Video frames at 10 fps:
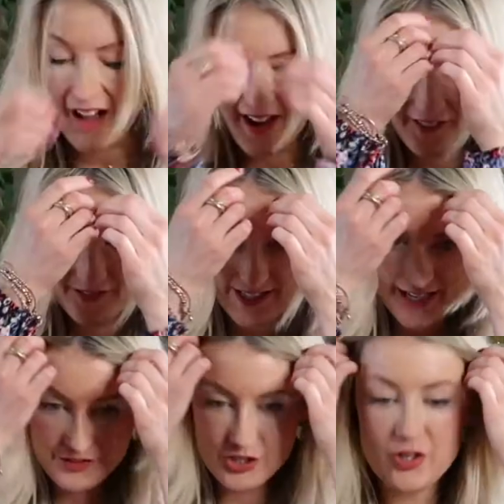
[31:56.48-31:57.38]
I have
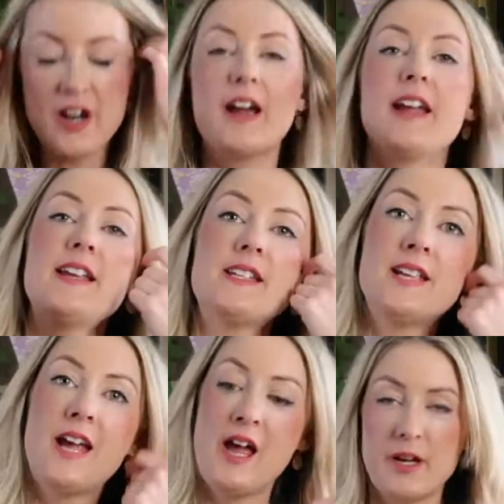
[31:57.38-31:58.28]
never tried
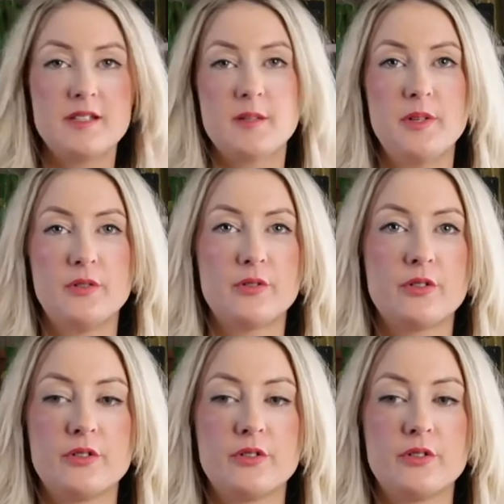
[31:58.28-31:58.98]
Buttermilk